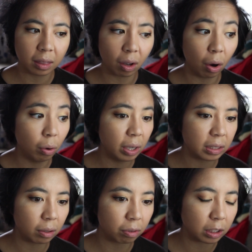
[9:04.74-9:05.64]
that the
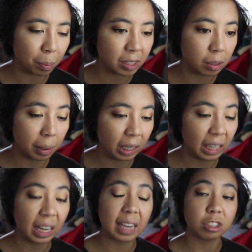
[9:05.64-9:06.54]
onus of
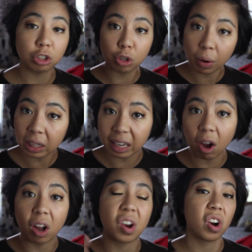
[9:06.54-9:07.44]
responsibility lies strictly
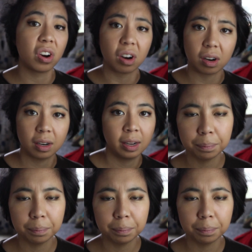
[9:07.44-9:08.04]
on her.